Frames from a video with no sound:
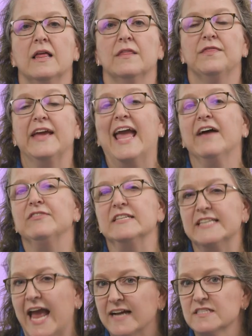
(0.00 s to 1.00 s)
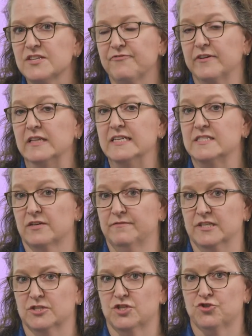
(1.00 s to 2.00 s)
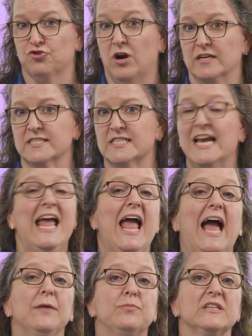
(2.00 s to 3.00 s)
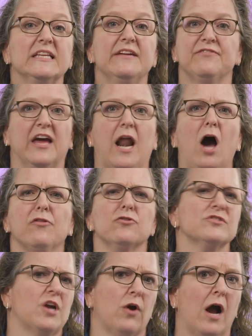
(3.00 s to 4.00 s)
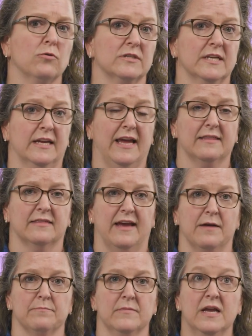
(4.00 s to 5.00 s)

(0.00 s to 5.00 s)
They have intense feelings of distrust and believe that others are out to get them.